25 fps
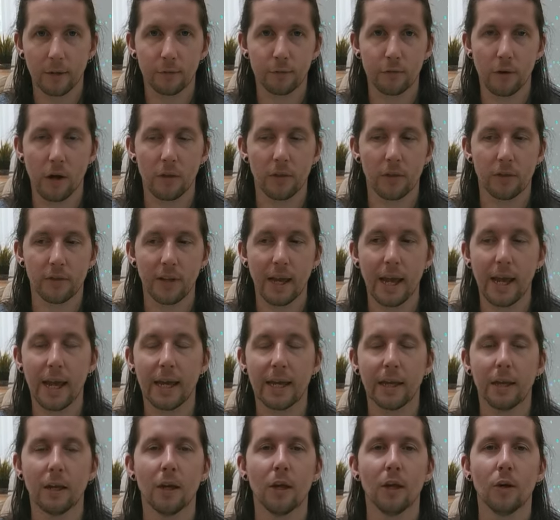throughout the
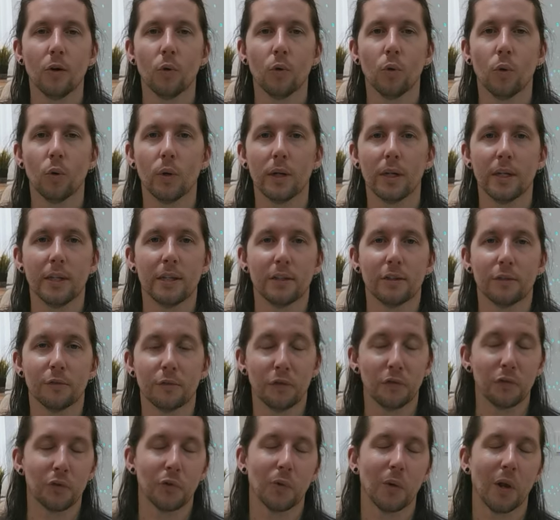day or in this
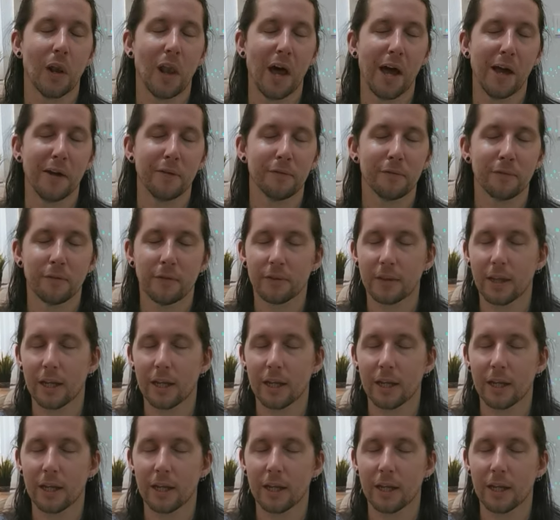physical life,